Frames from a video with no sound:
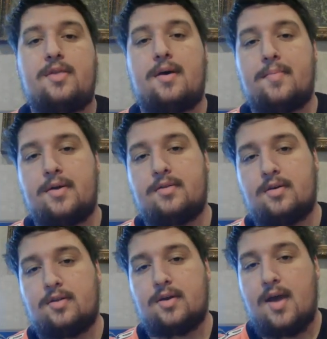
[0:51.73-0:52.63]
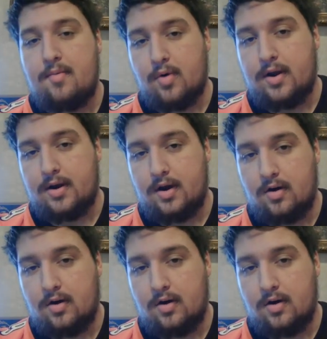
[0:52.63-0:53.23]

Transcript: them until the game went into